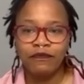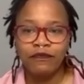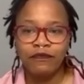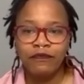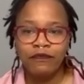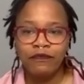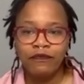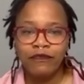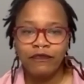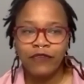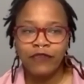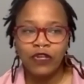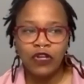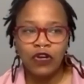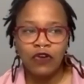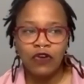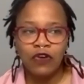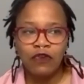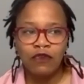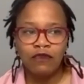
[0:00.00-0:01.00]
You know,
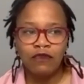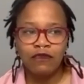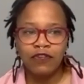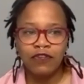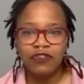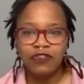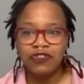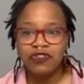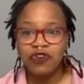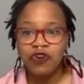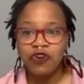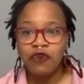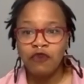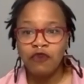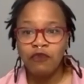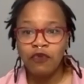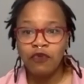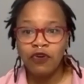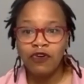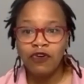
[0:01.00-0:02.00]
there's no
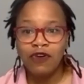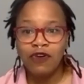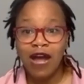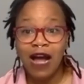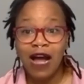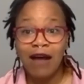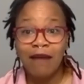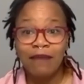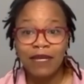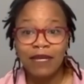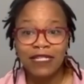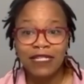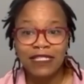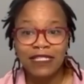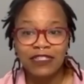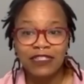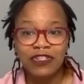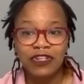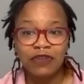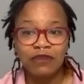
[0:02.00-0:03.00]
moral compass in
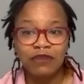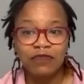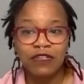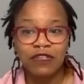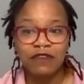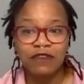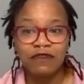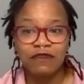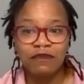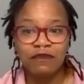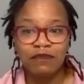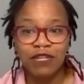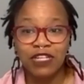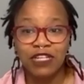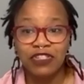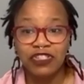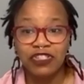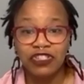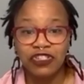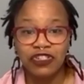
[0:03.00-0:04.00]
terms of blood
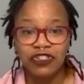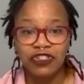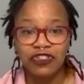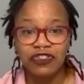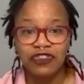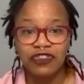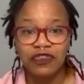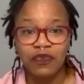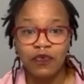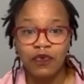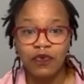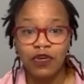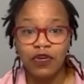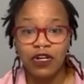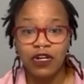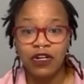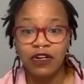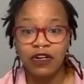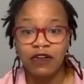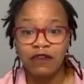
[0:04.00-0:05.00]
sugars
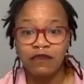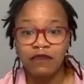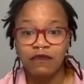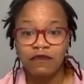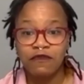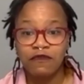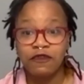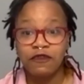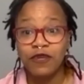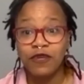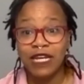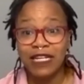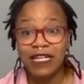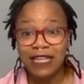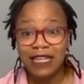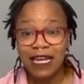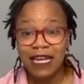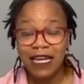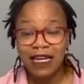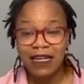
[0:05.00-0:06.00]
or food
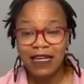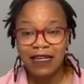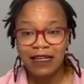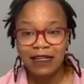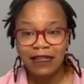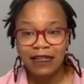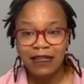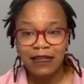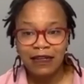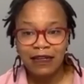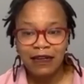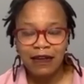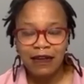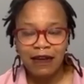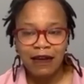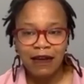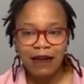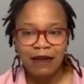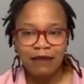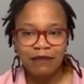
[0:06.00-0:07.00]
intake.
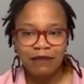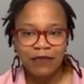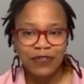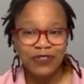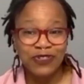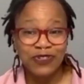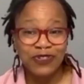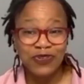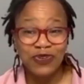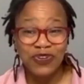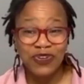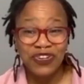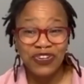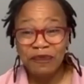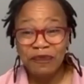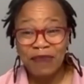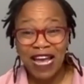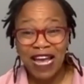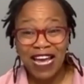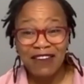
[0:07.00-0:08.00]
There's no good or
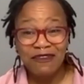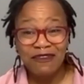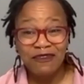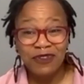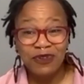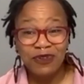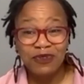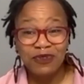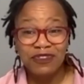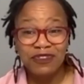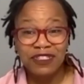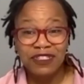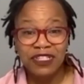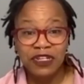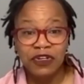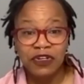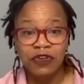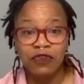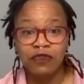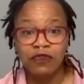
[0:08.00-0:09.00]
bad food.
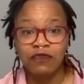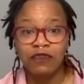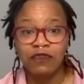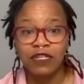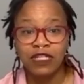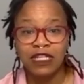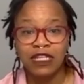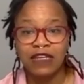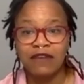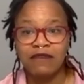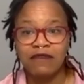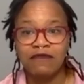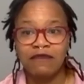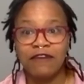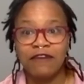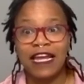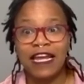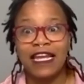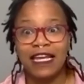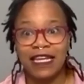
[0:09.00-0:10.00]
So really
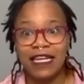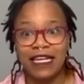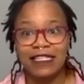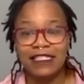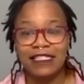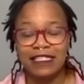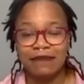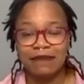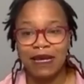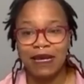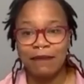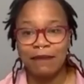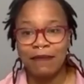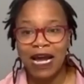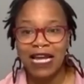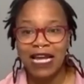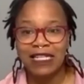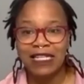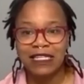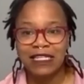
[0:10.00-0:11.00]
fight against the
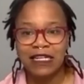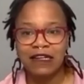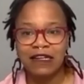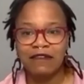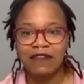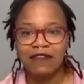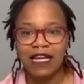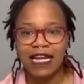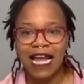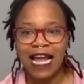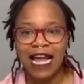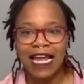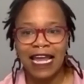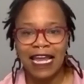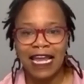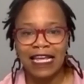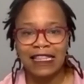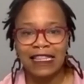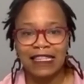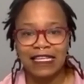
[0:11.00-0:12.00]
mindset of like, I
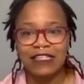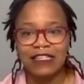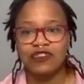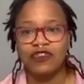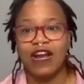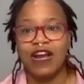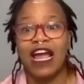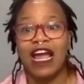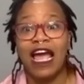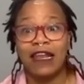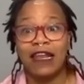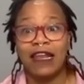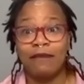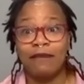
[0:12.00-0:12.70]
ate this or I had a